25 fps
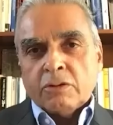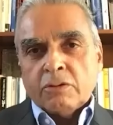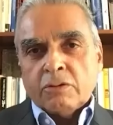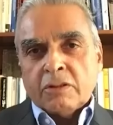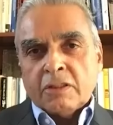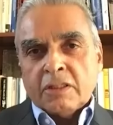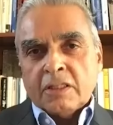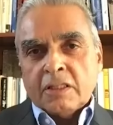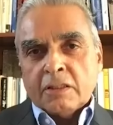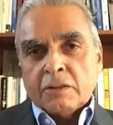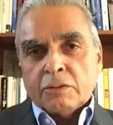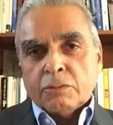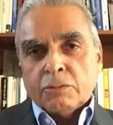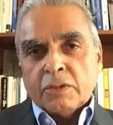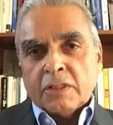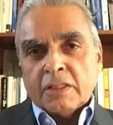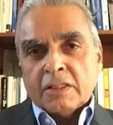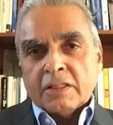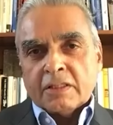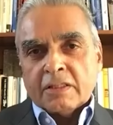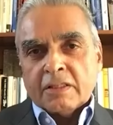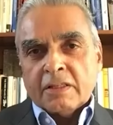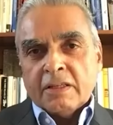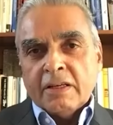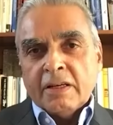deal with.
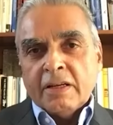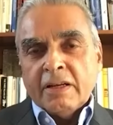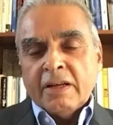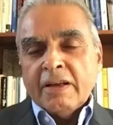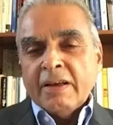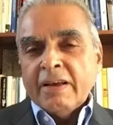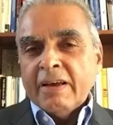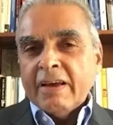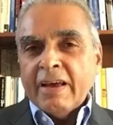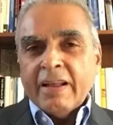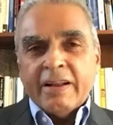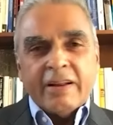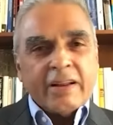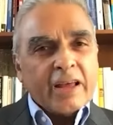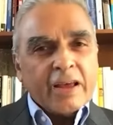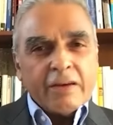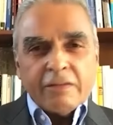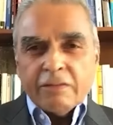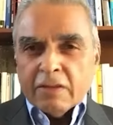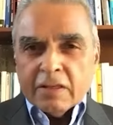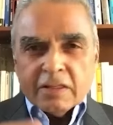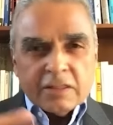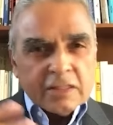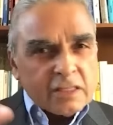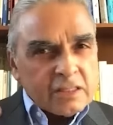And
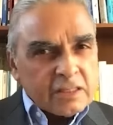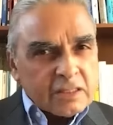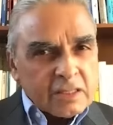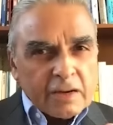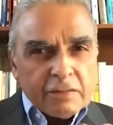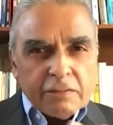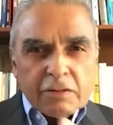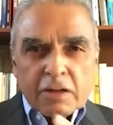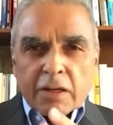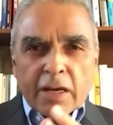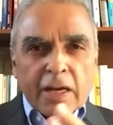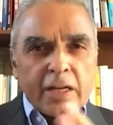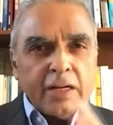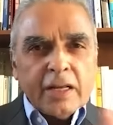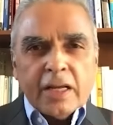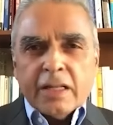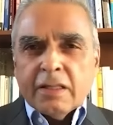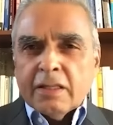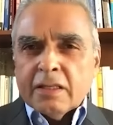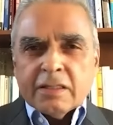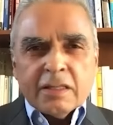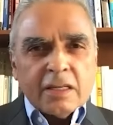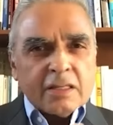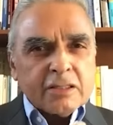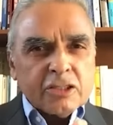
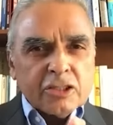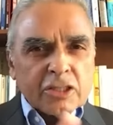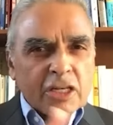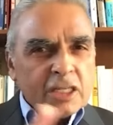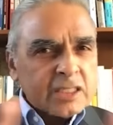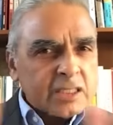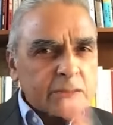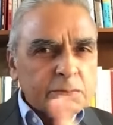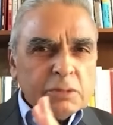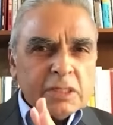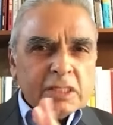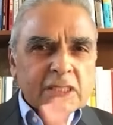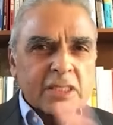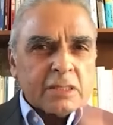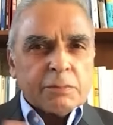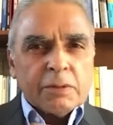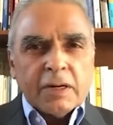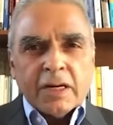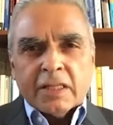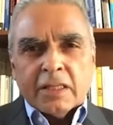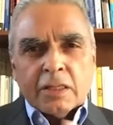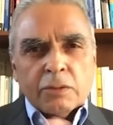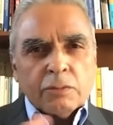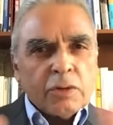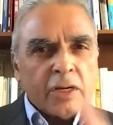these adjustments,
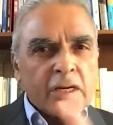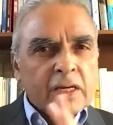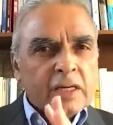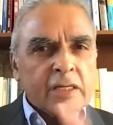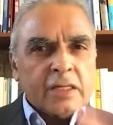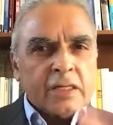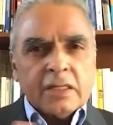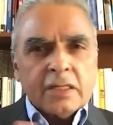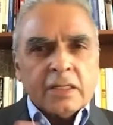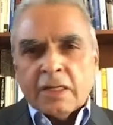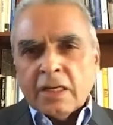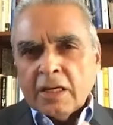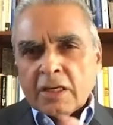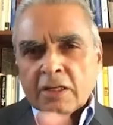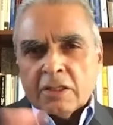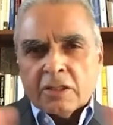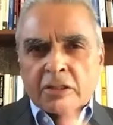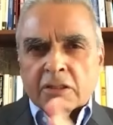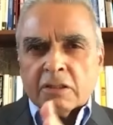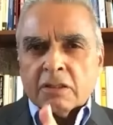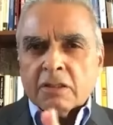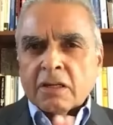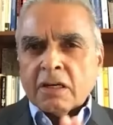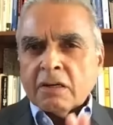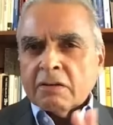by the way, in
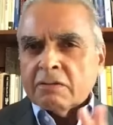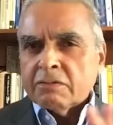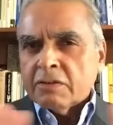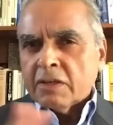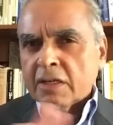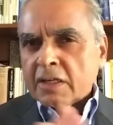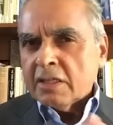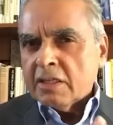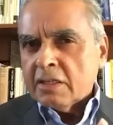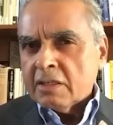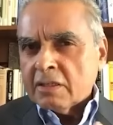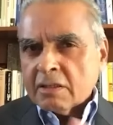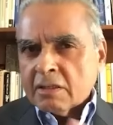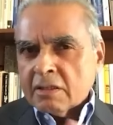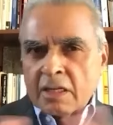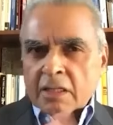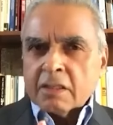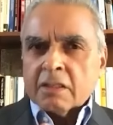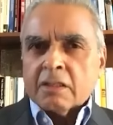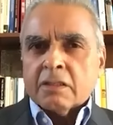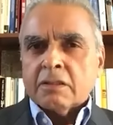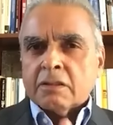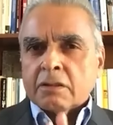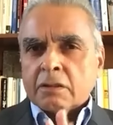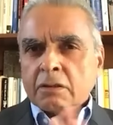Asia are very
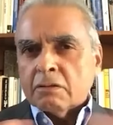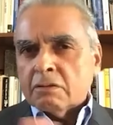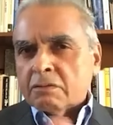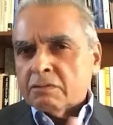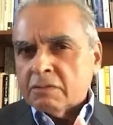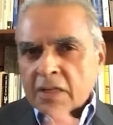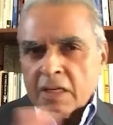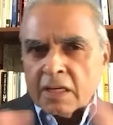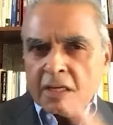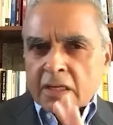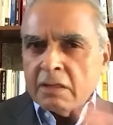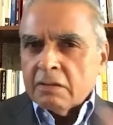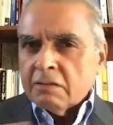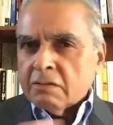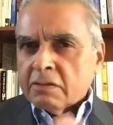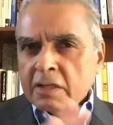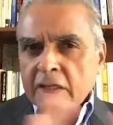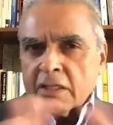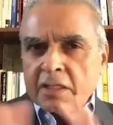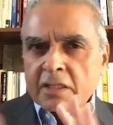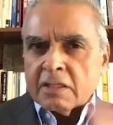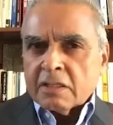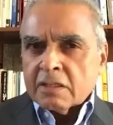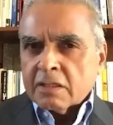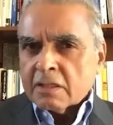subtle, you know, very,
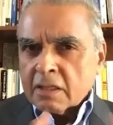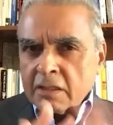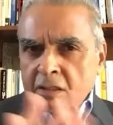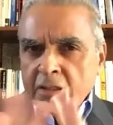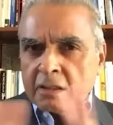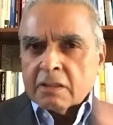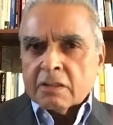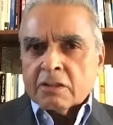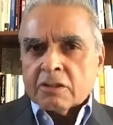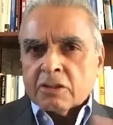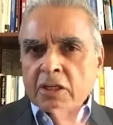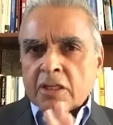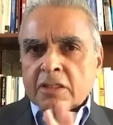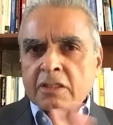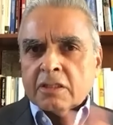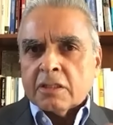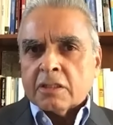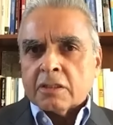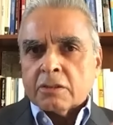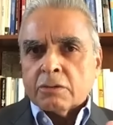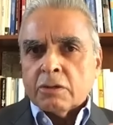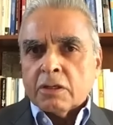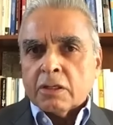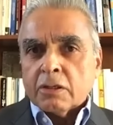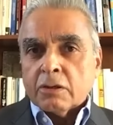very subtle
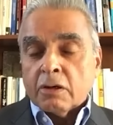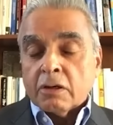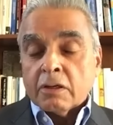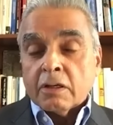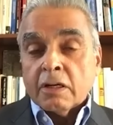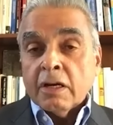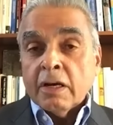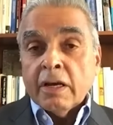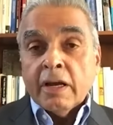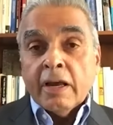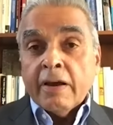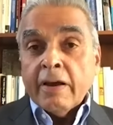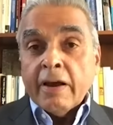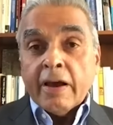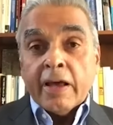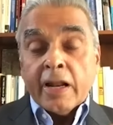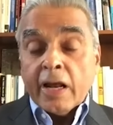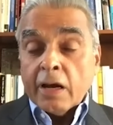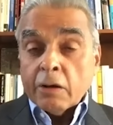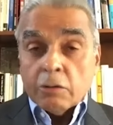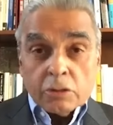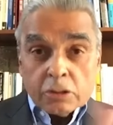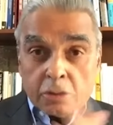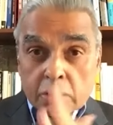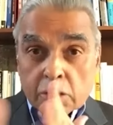changes going on. And I
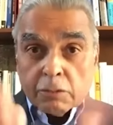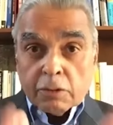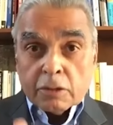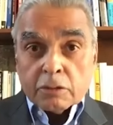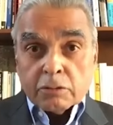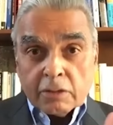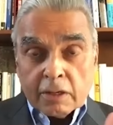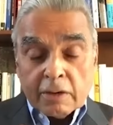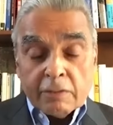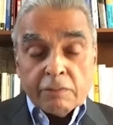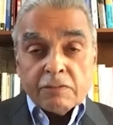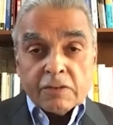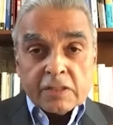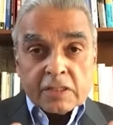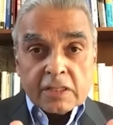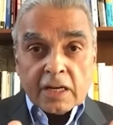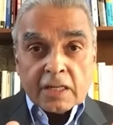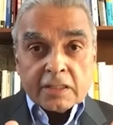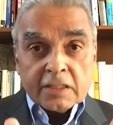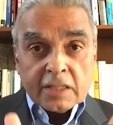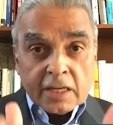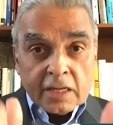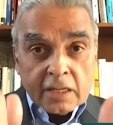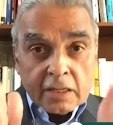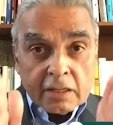also want to
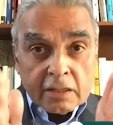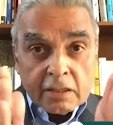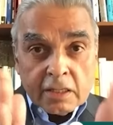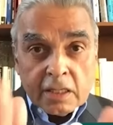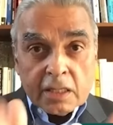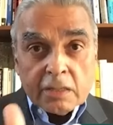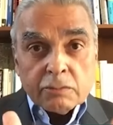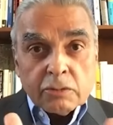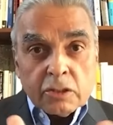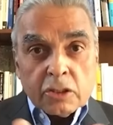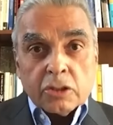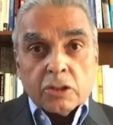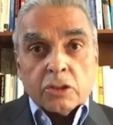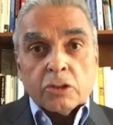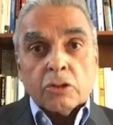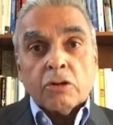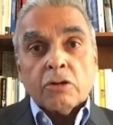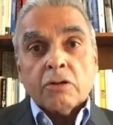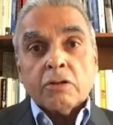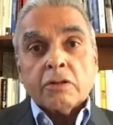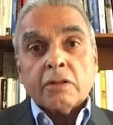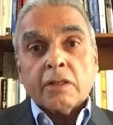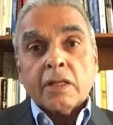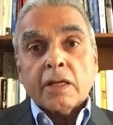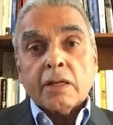emphasize, I agree with
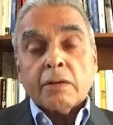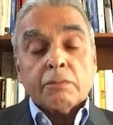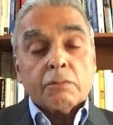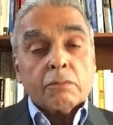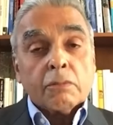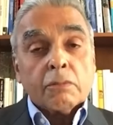John that